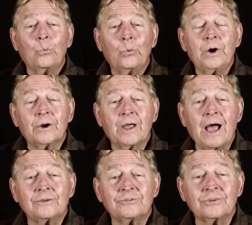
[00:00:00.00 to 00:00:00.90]
We are
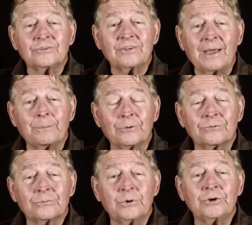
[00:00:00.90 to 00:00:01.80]
God's
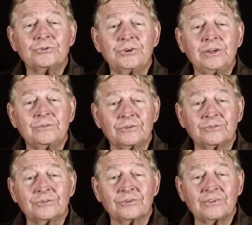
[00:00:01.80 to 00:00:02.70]
disciples. We are
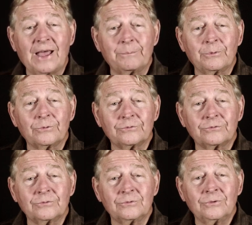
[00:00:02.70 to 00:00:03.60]
Jesus' disciples.